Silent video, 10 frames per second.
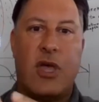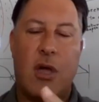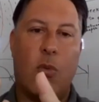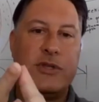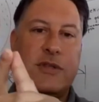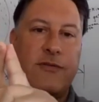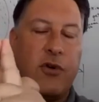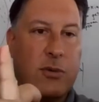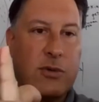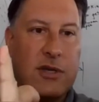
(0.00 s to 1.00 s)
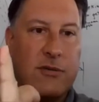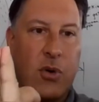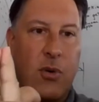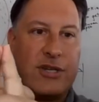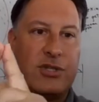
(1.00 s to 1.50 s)
what's the frequency of the
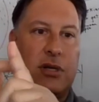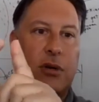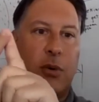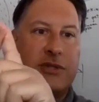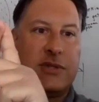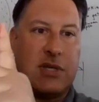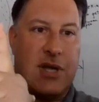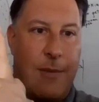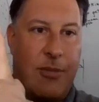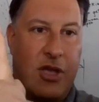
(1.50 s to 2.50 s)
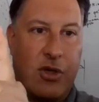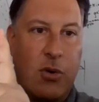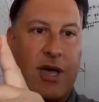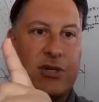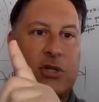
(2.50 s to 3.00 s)
question, what's the topic of the
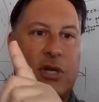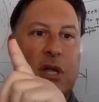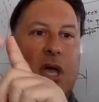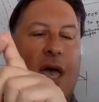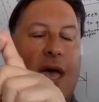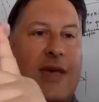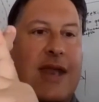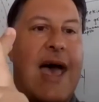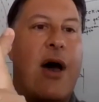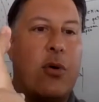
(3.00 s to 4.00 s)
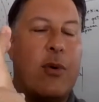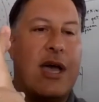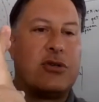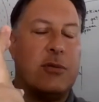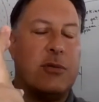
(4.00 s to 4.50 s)
question, and then how do we
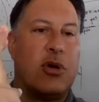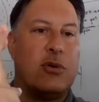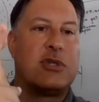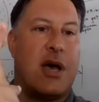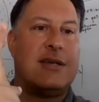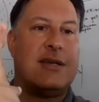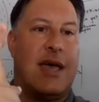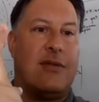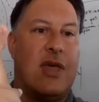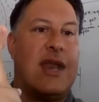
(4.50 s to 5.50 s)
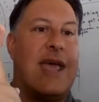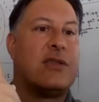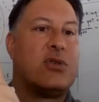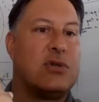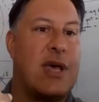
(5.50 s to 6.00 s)
actually produce content that
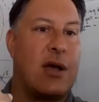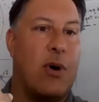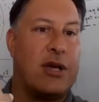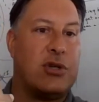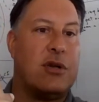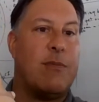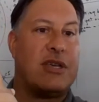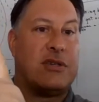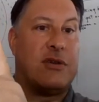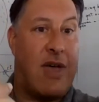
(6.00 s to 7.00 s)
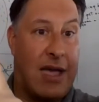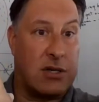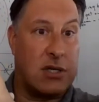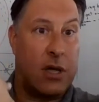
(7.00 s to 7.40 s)
answers that question to best effect.